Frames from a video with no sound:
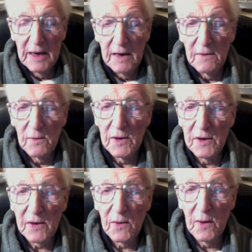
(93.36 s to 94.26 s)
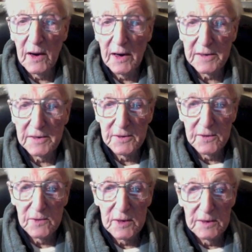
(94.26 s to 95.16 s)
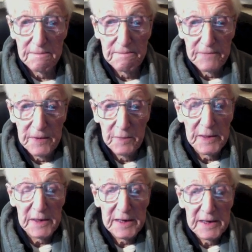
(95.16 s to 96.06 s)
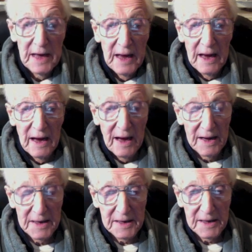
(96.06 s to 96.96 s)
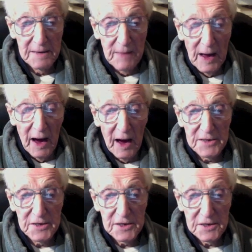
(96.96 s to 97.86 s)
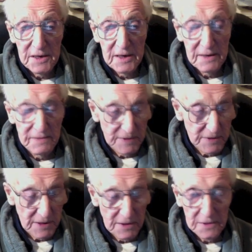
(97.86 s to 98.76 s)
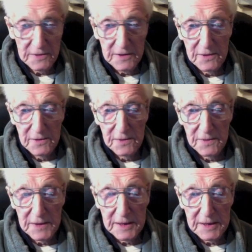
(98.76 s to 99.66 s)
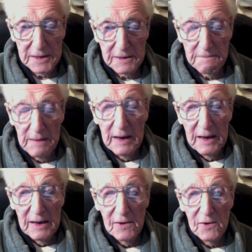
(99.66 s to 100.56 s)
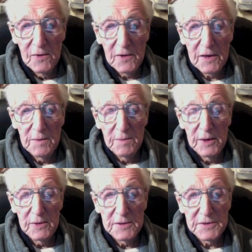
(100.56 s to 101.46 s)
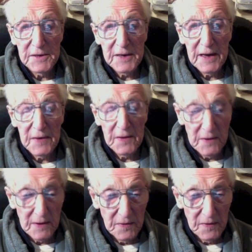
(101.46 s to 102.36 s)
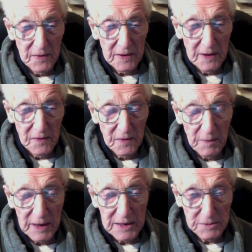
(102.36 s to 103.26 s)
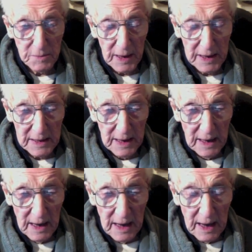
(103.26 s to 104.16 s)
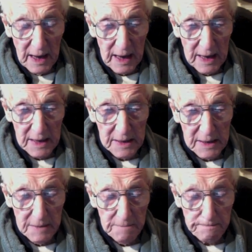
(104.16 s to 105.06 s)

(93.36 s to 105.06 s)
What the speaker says: were required to build it. And I just loved soldering all the components together on the base plate, and